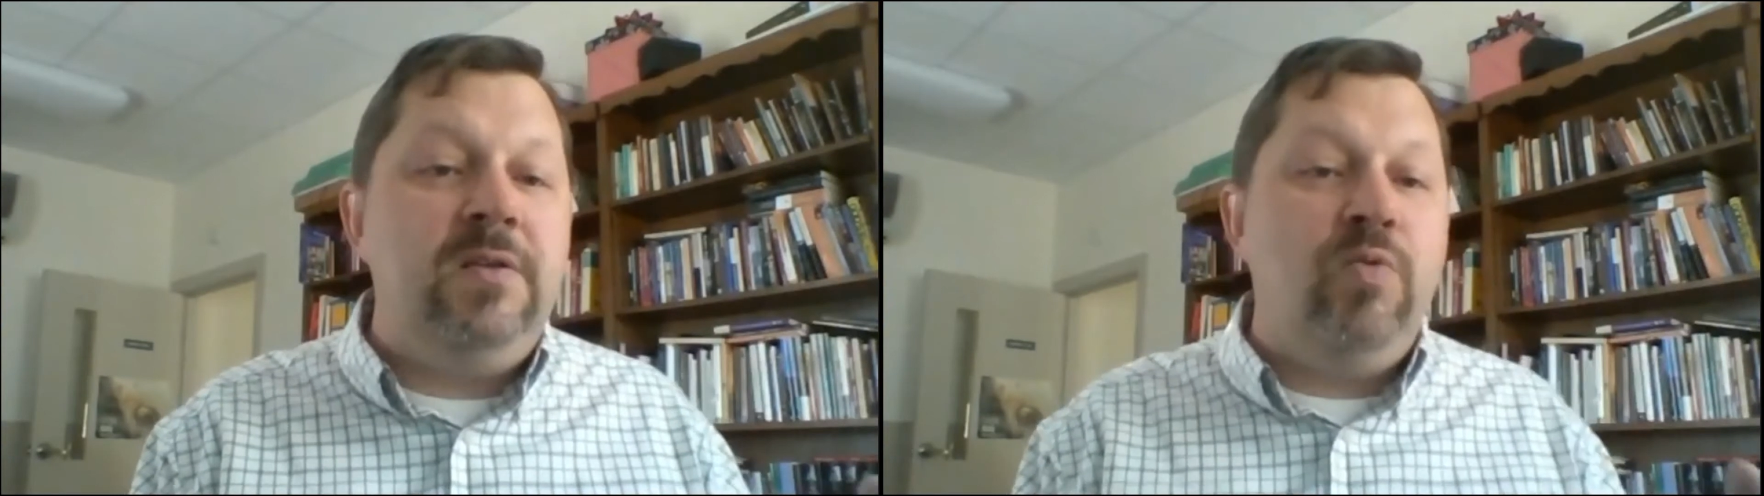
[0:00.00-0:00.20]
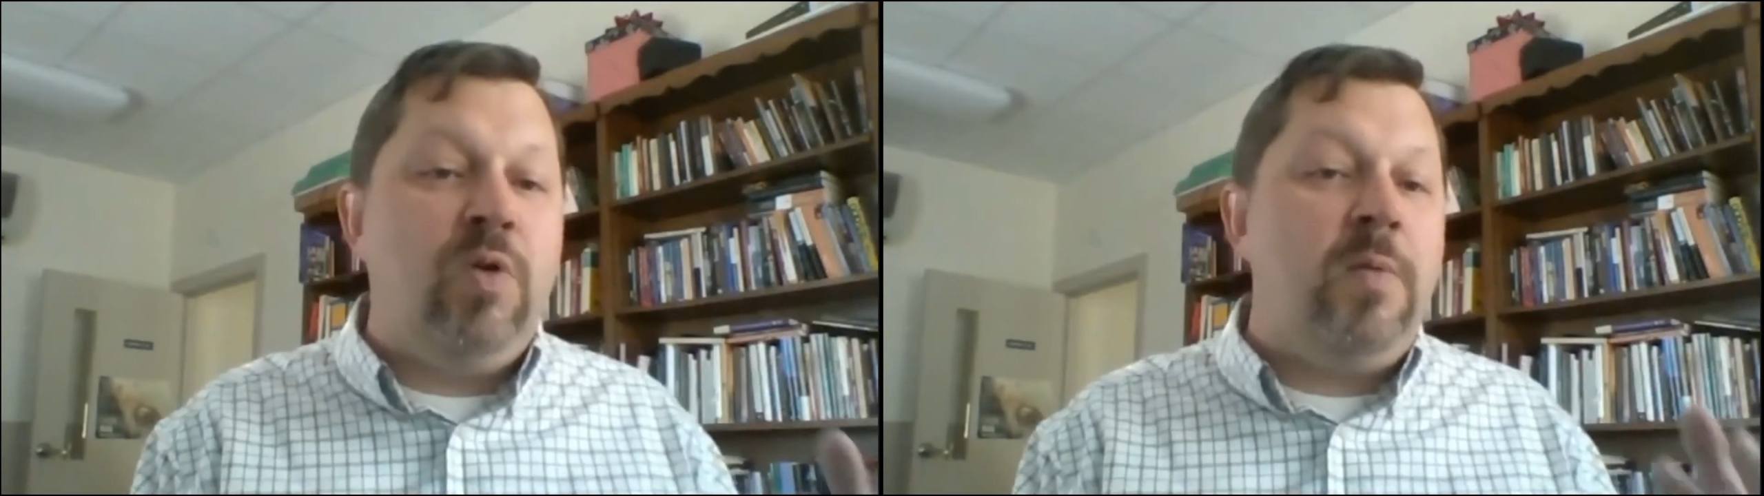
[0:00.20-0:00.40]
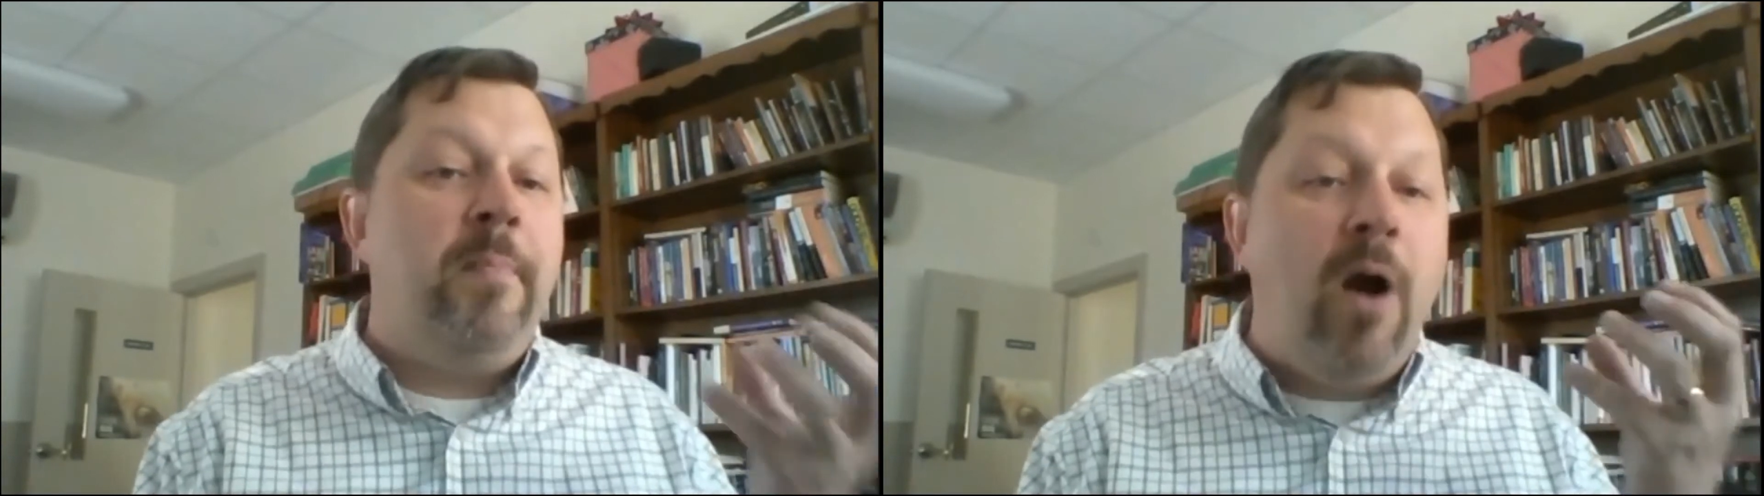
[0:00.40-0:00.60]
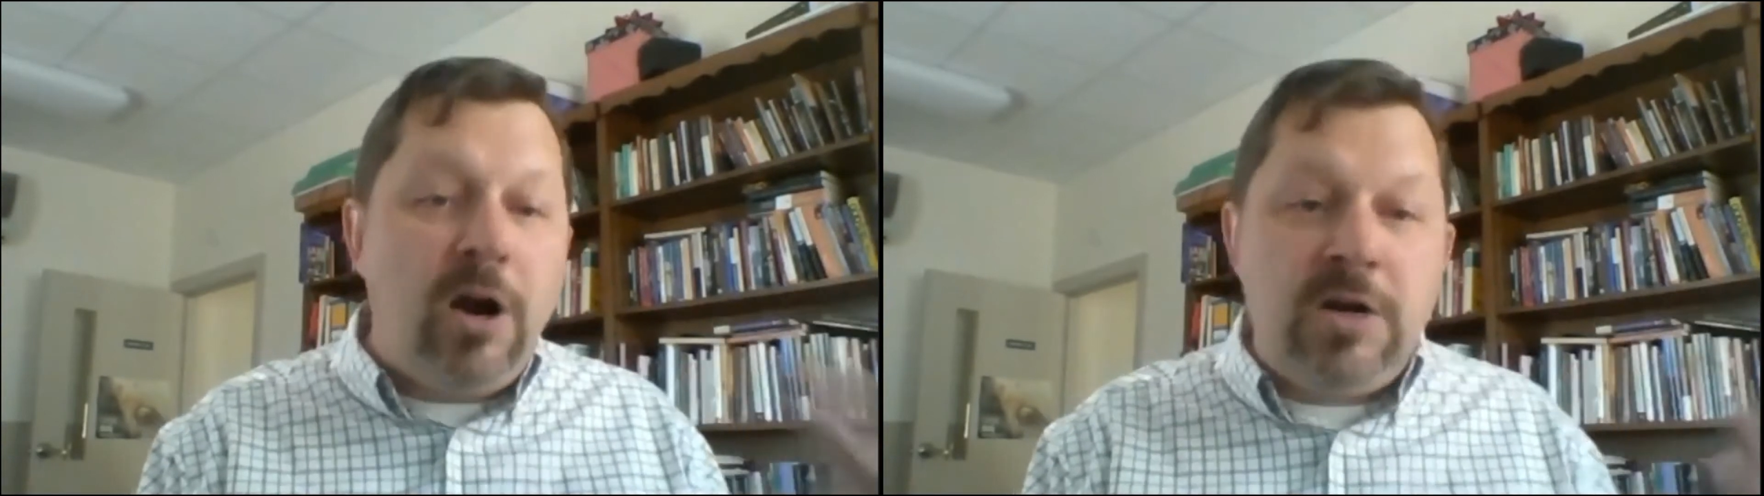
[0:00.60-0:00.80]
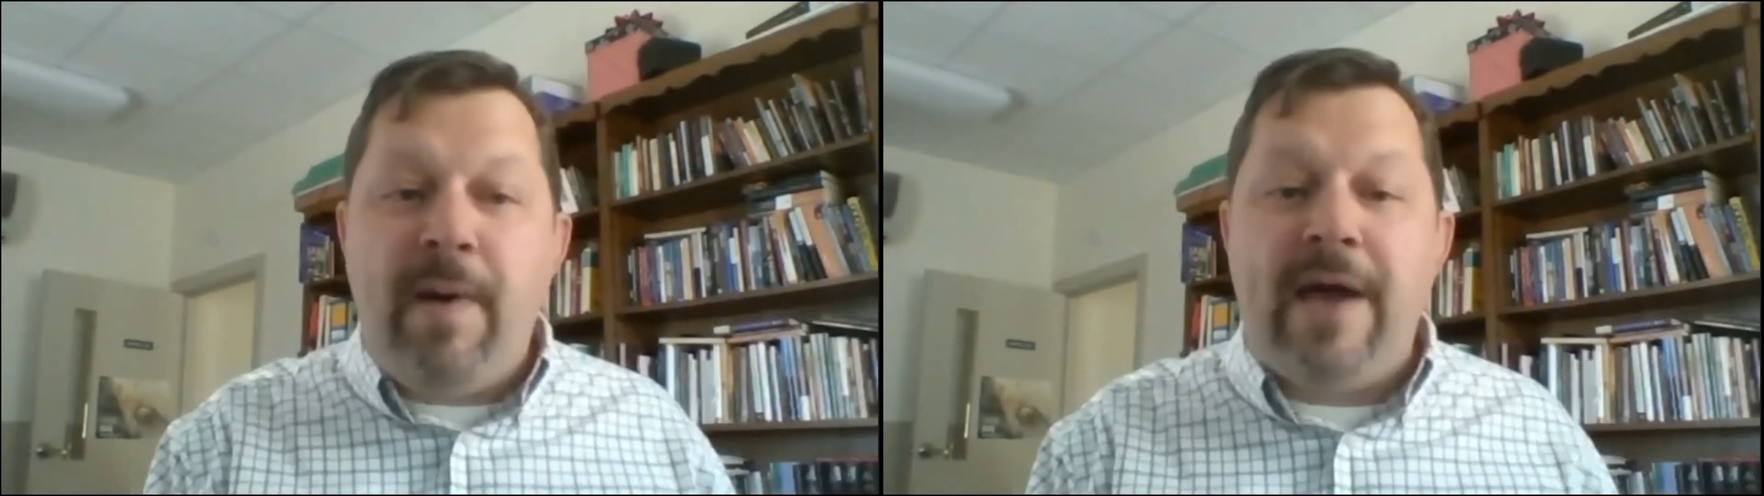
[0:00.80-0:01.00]
who were
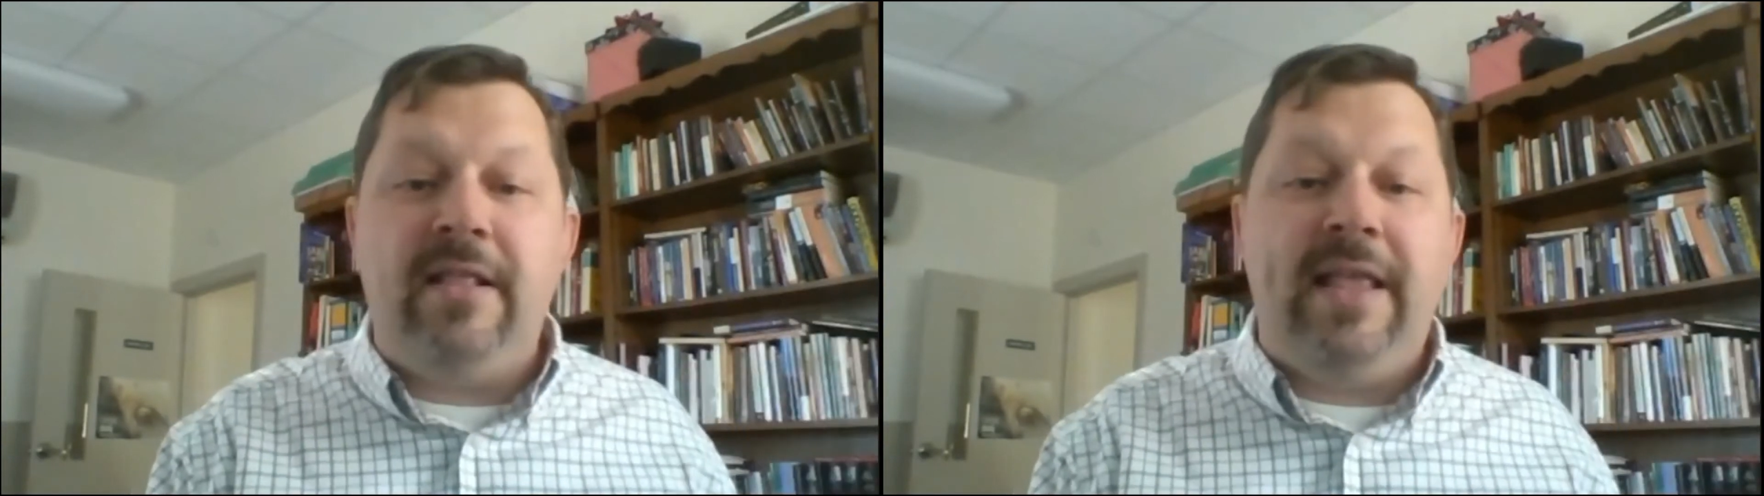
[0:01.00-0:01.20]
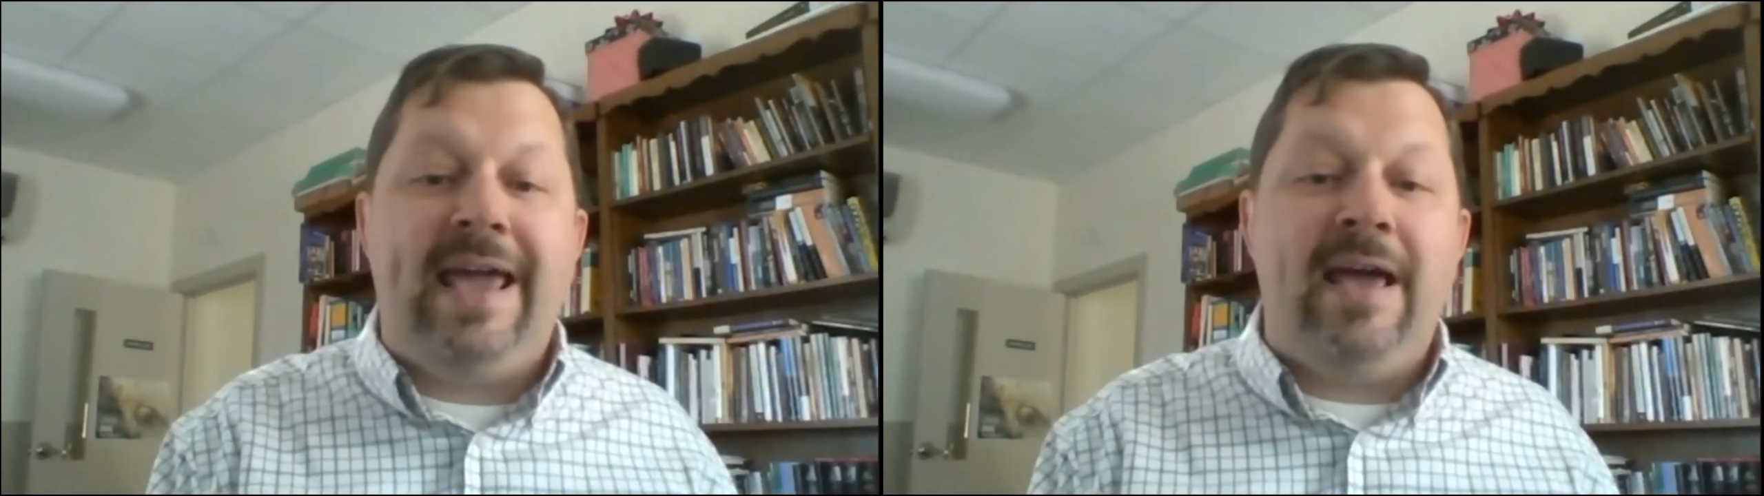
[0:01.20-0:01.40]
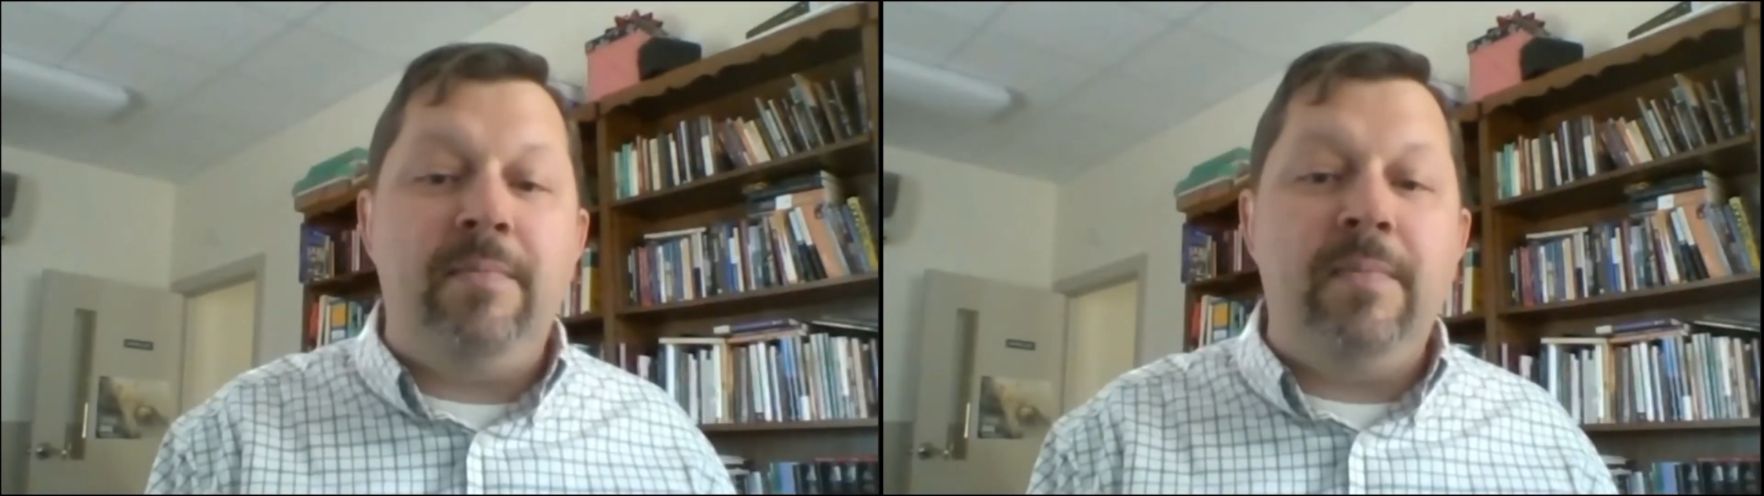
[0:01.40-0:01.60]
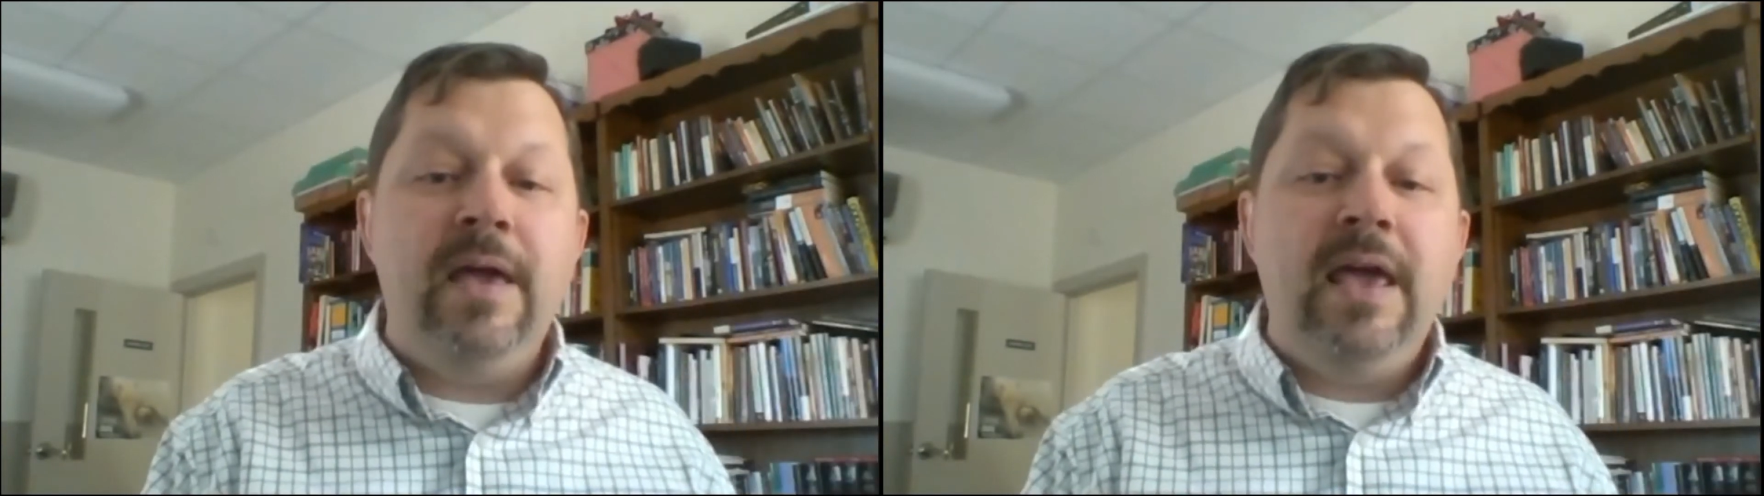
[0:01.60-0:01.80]
marked by the Lamb